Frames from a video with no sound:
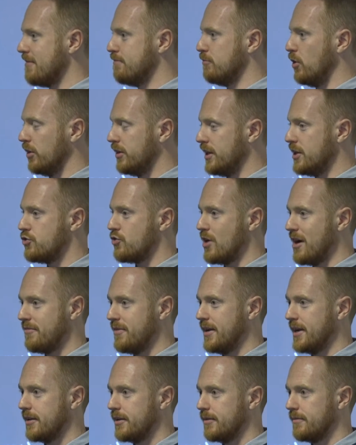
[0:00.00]
set of monthly
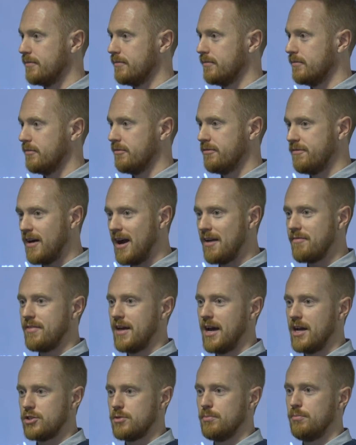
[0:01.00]
traffic,
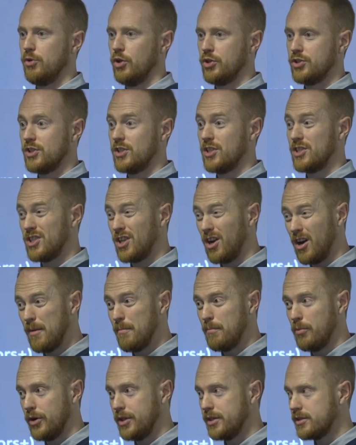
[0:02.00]
5,000 plus as a
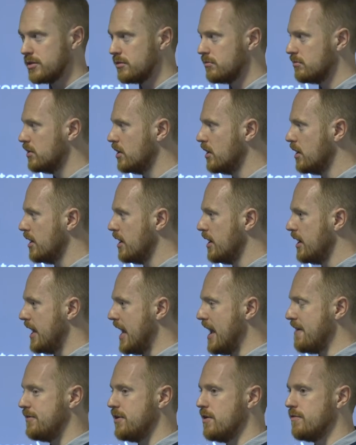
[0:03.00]
starting point.
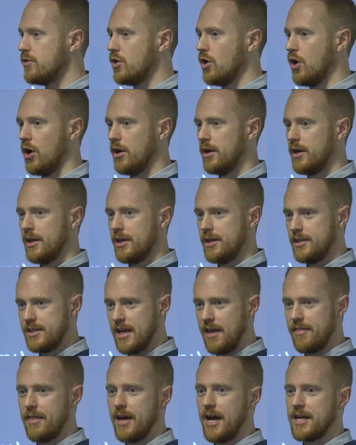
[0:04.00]
If you've got
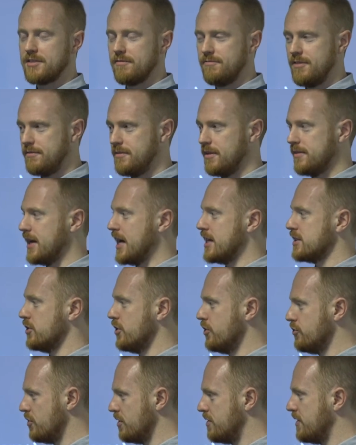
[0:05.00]
10,000,
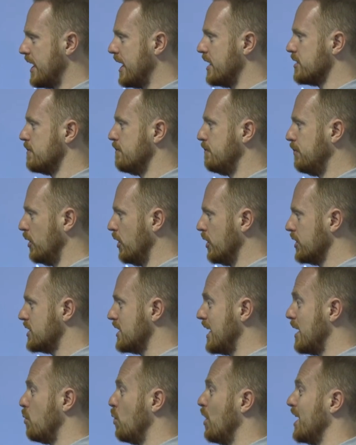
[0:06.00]
50,000, 100,000
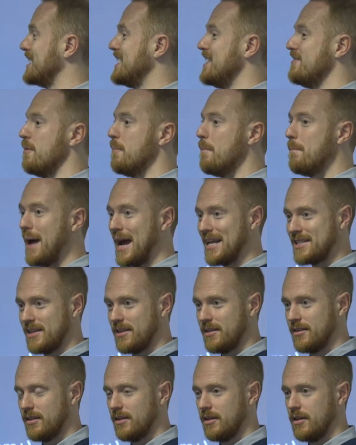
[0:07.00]
plus, it works even
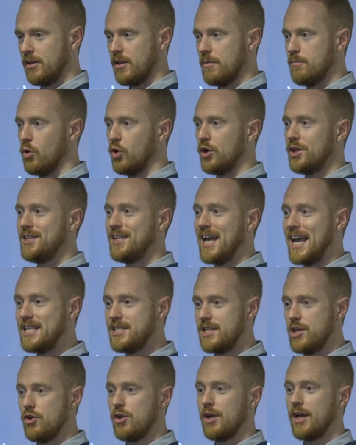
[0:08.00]
better. The more
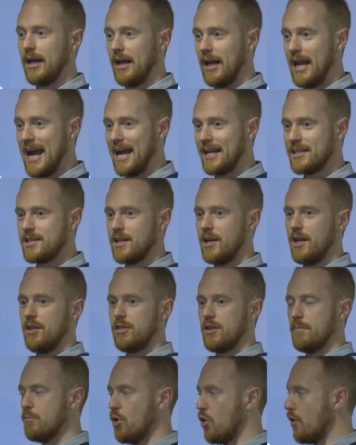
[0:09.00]
data you can collect,
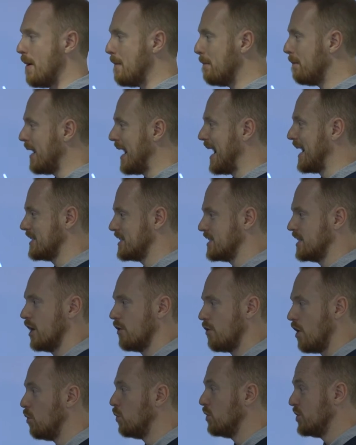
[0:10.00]
the more impact
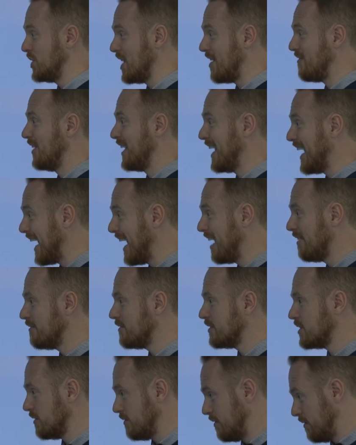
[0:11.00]
CRO will generally have.
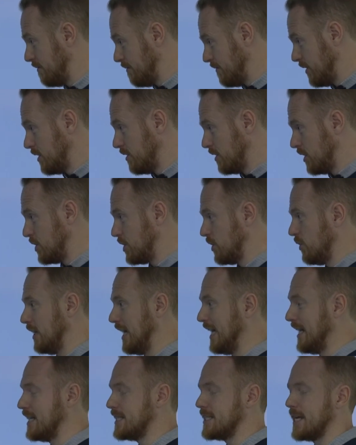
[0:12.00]
So for the 2
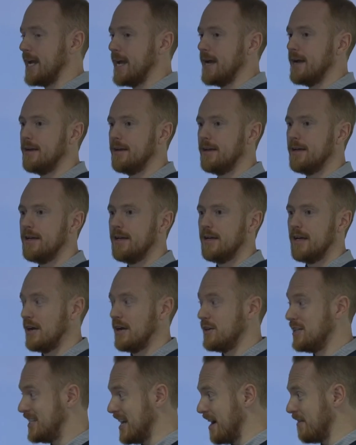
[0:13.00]
ladies here,
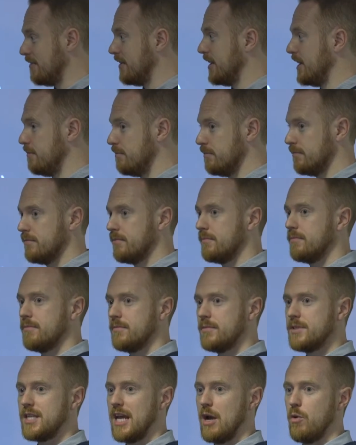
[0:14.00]
I definitely
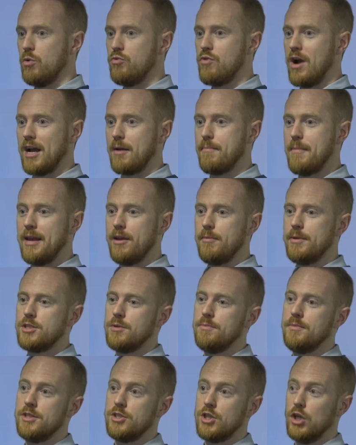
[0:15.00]
say it would recommend it be
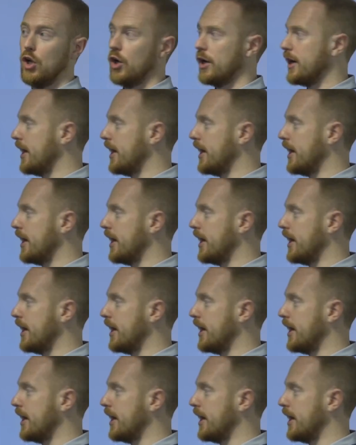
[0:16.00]
something to